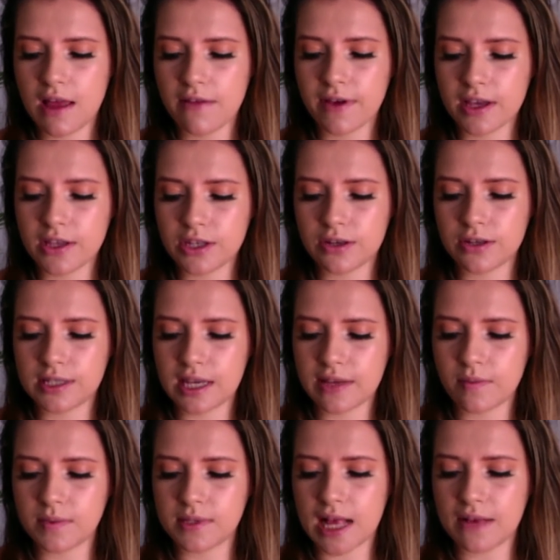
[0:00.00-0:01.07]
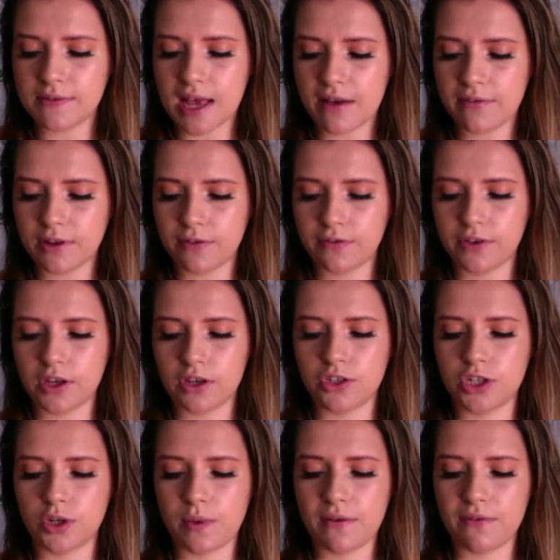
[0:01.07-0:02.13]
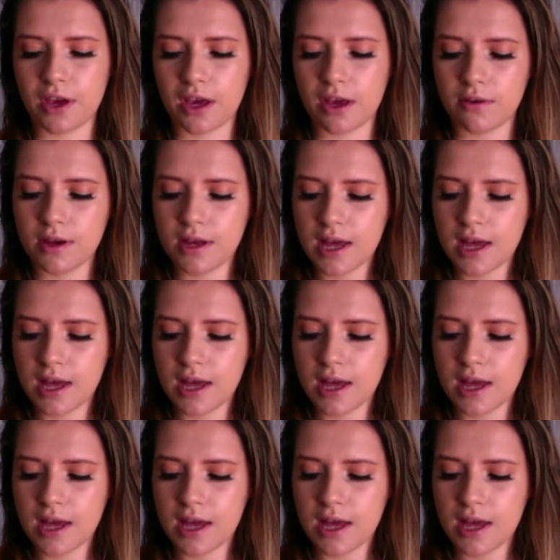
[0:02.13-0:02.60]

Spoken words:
they do see themselves having a future with you,